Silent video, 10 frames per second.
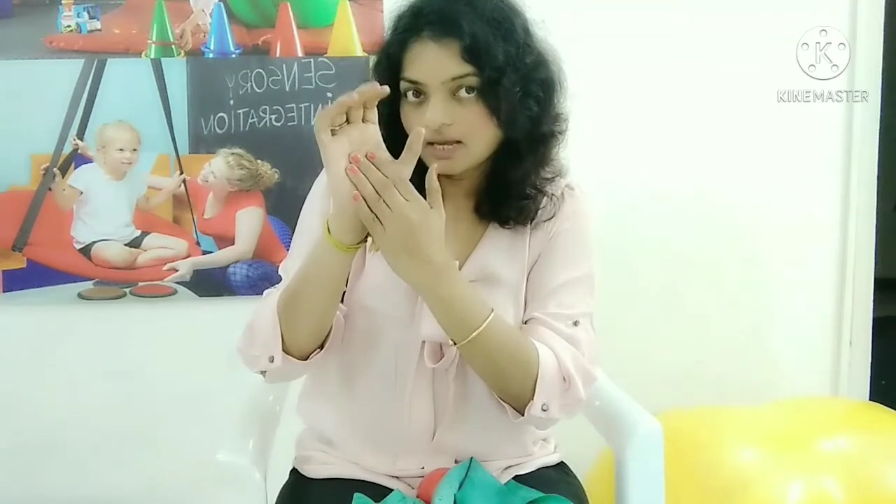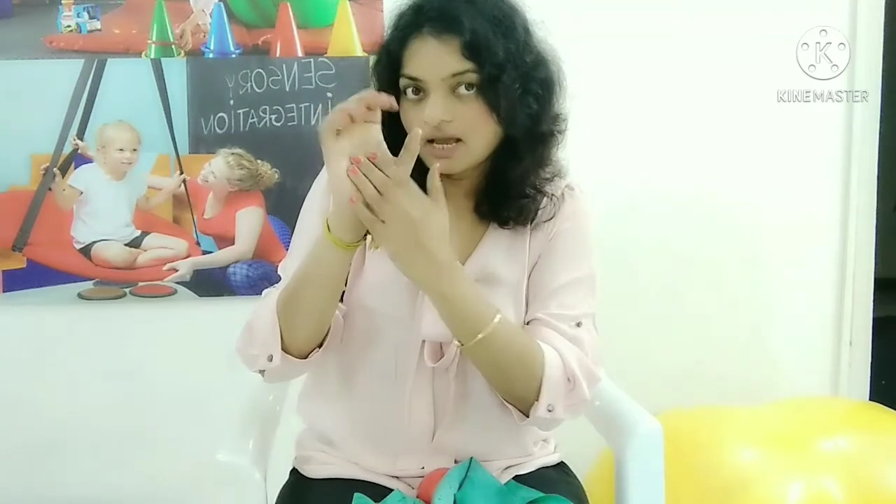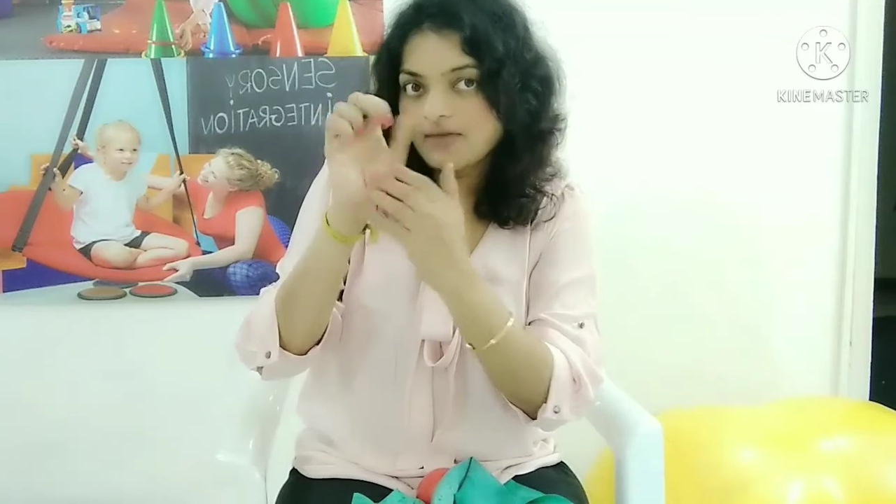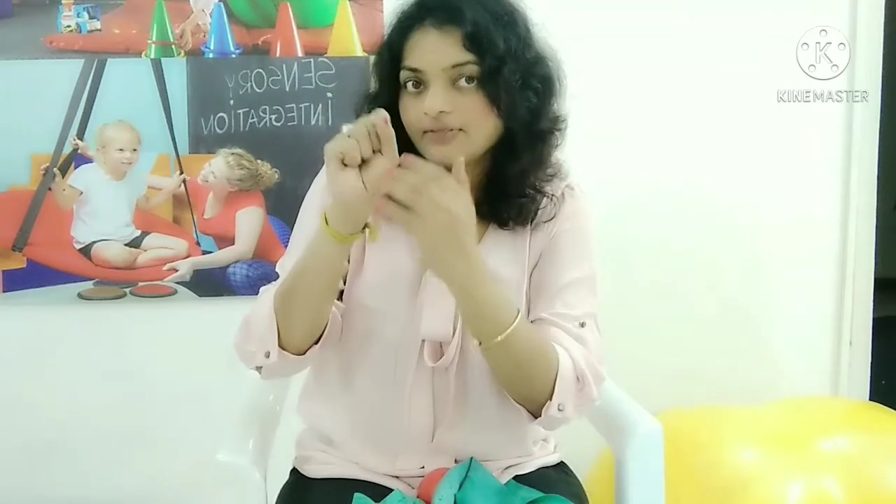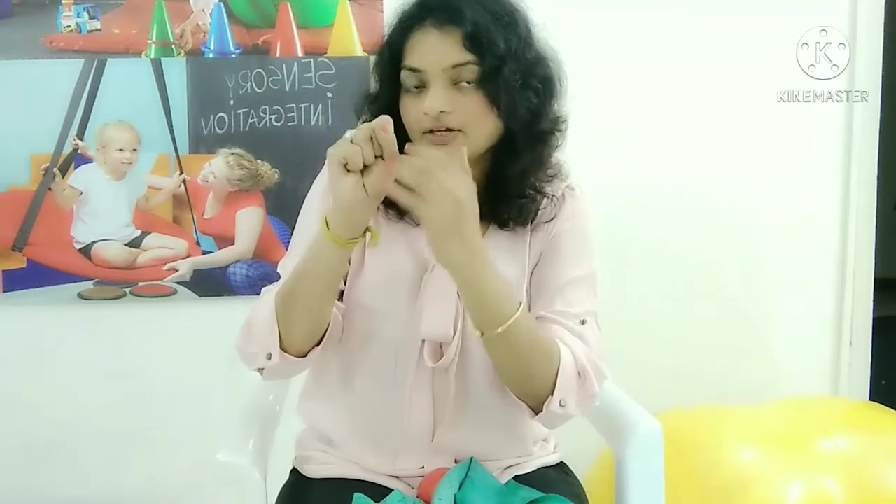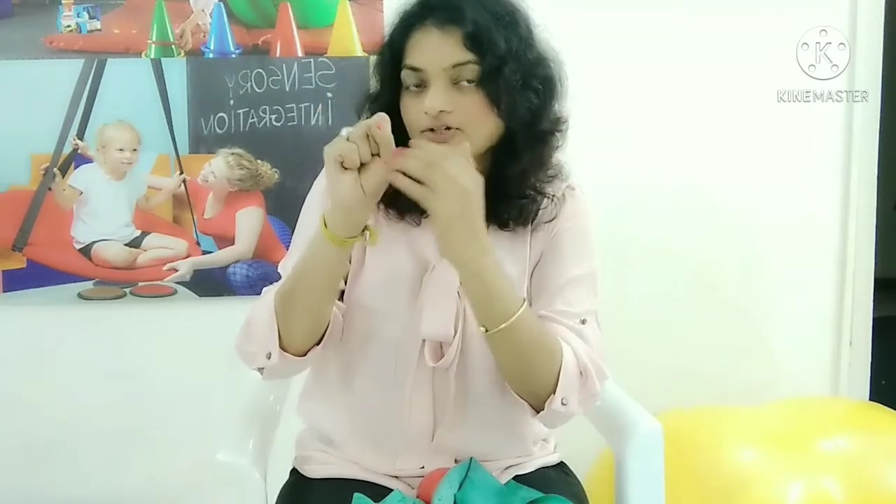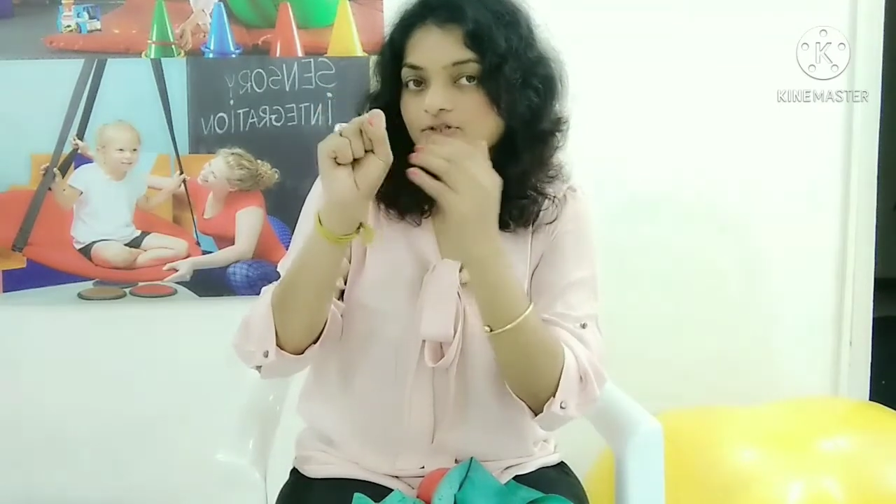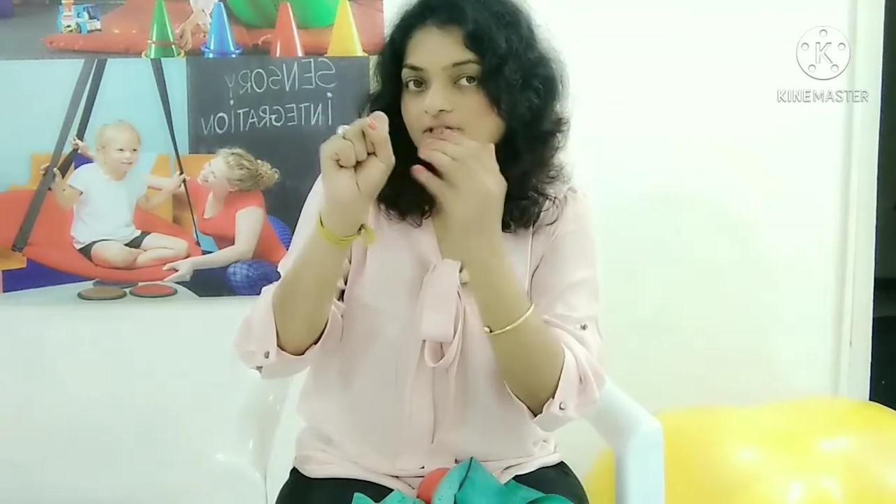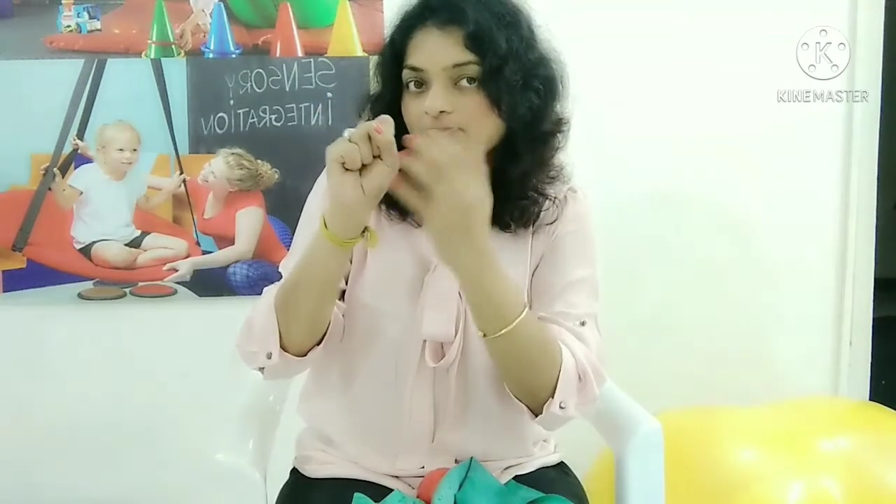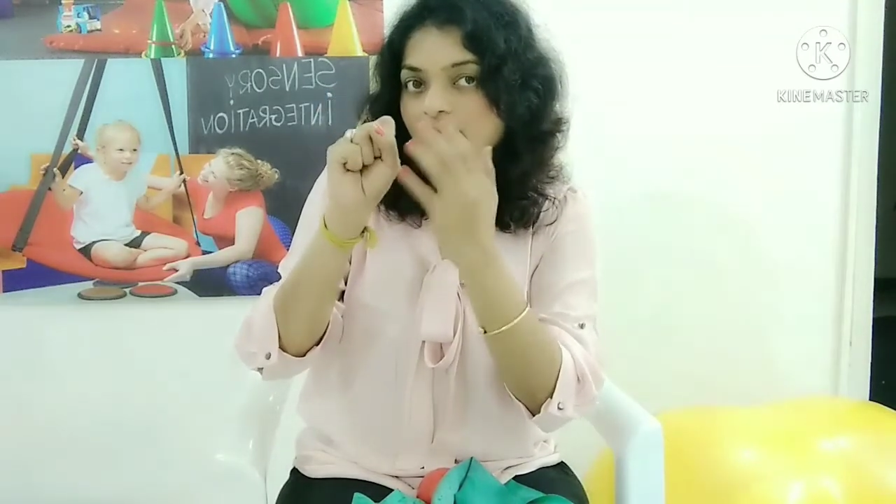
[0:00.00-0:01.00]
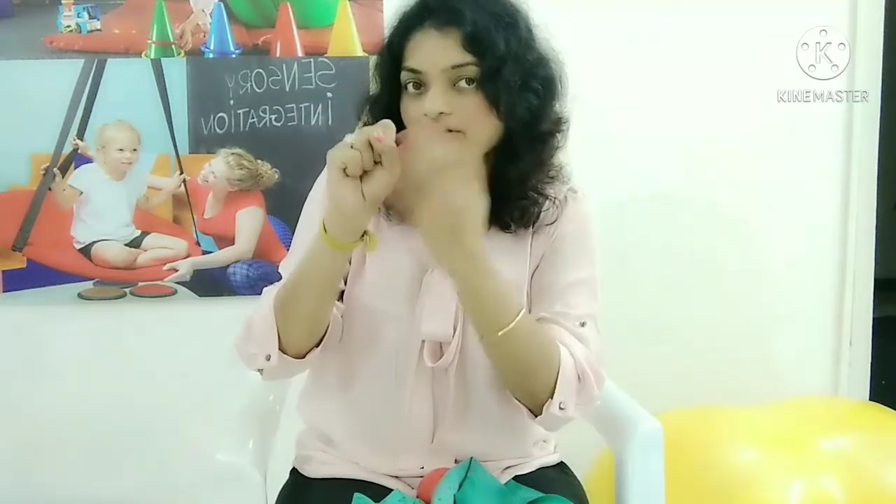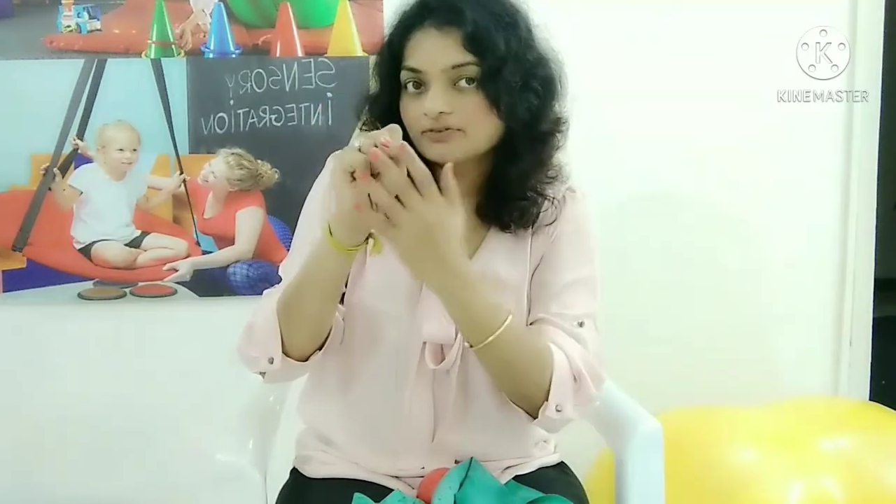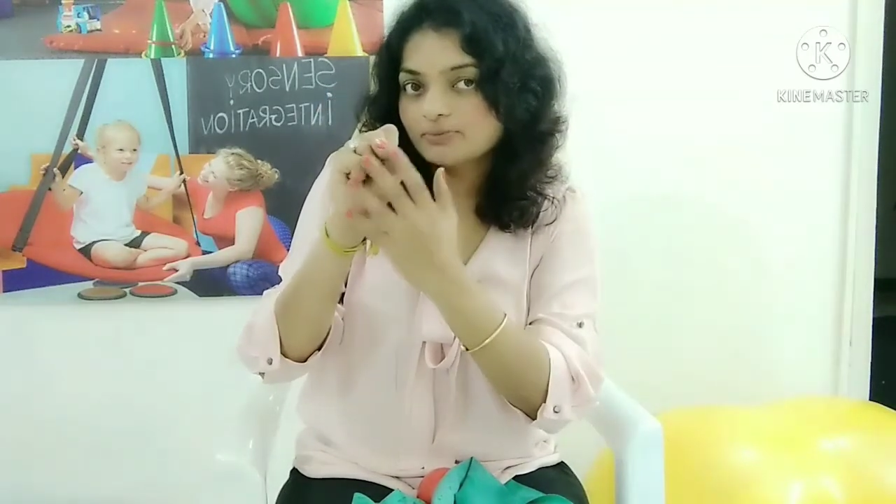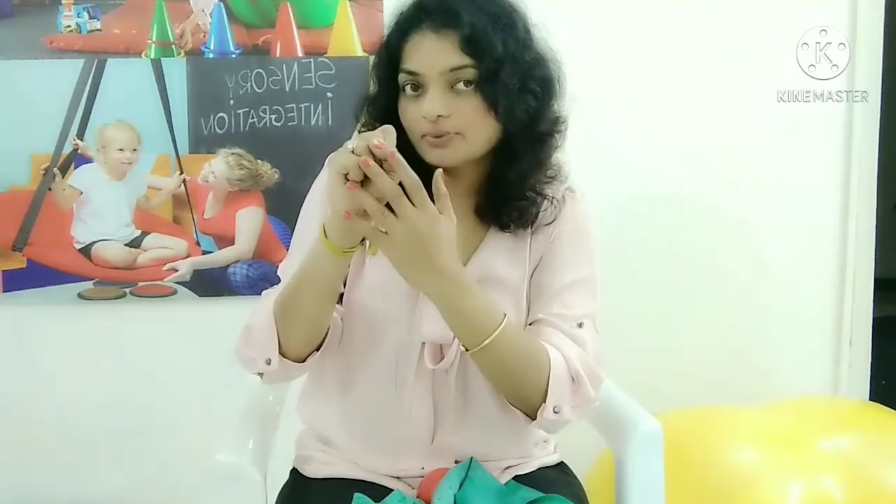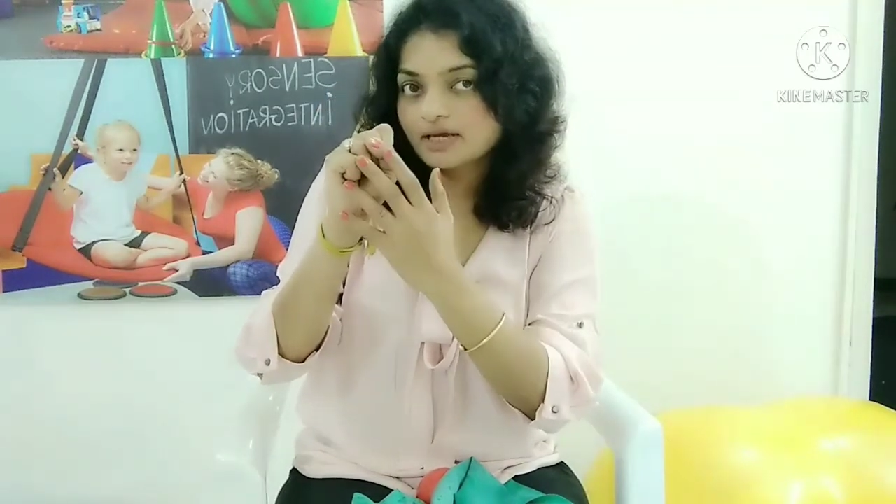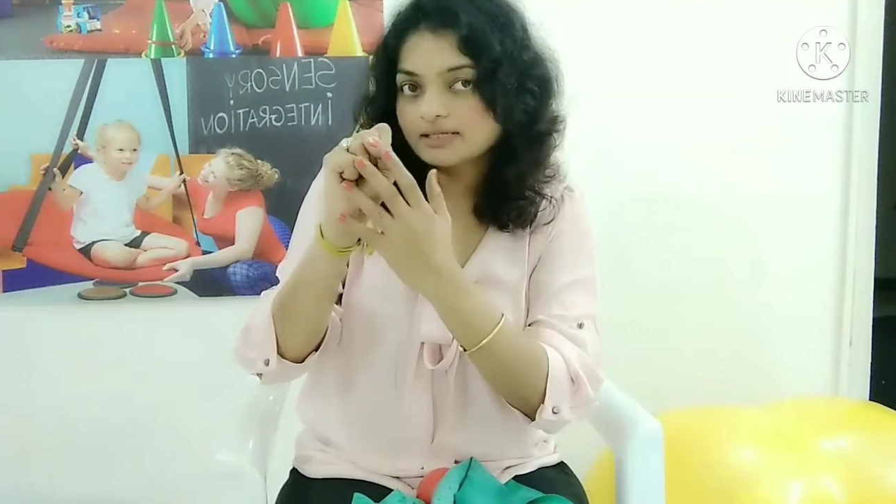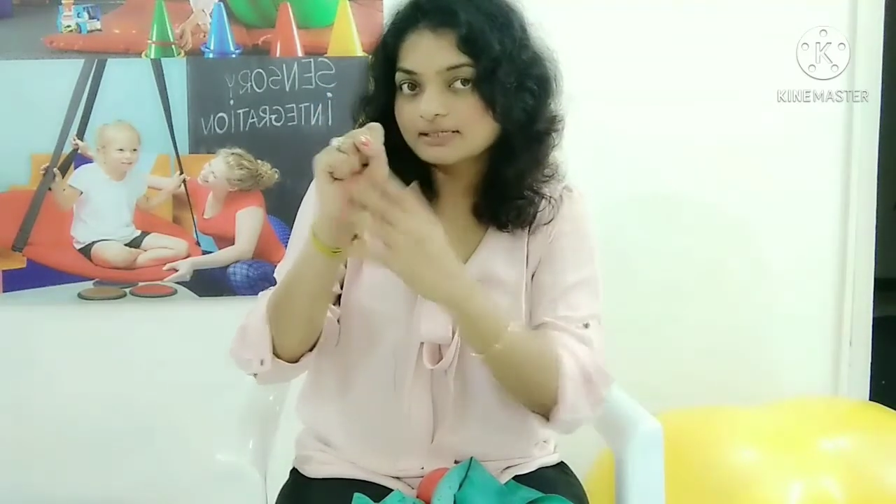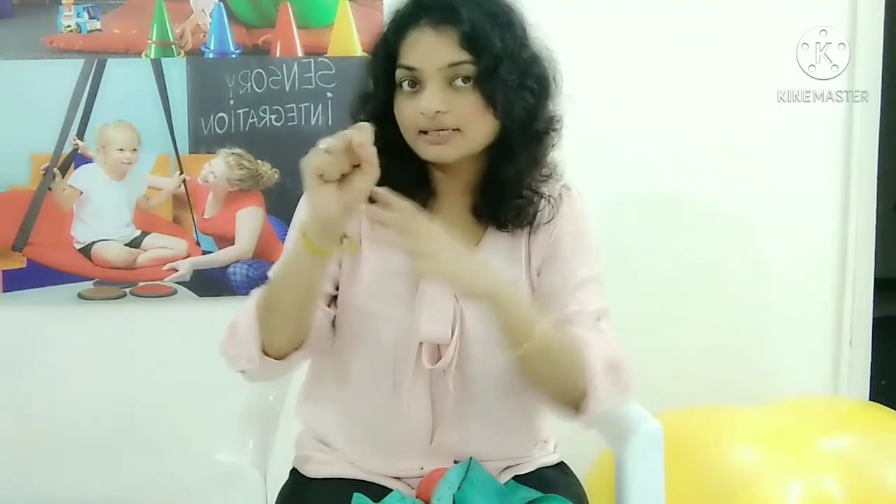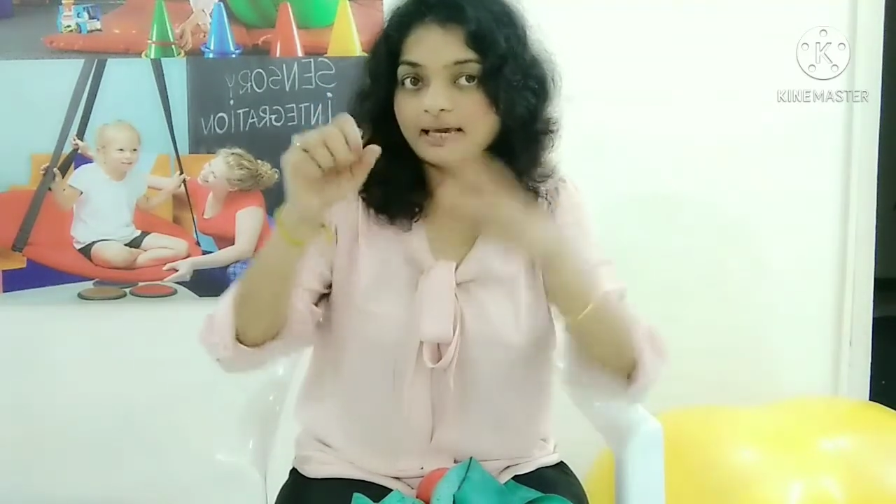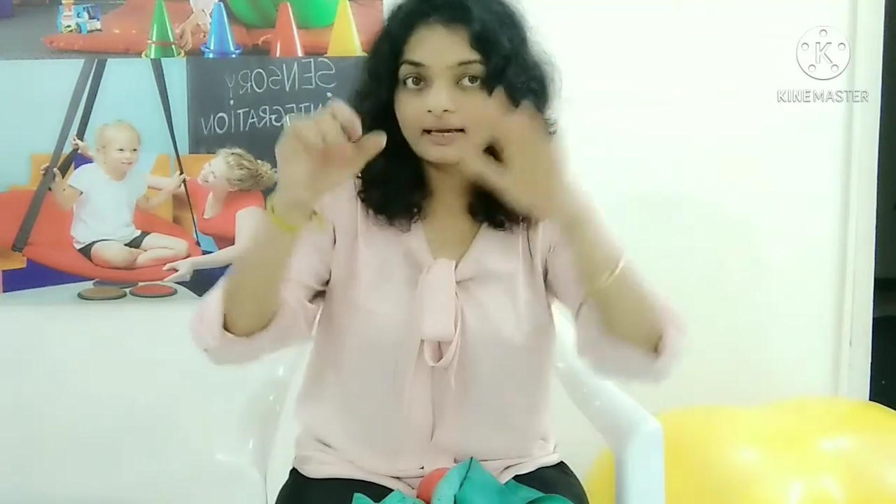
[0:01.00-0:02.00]
and then to this part of the brain
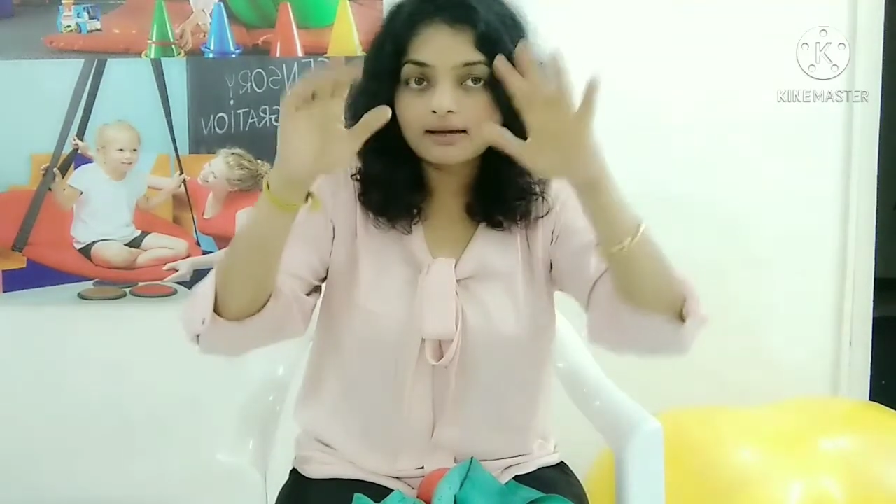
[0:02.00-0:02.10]
saying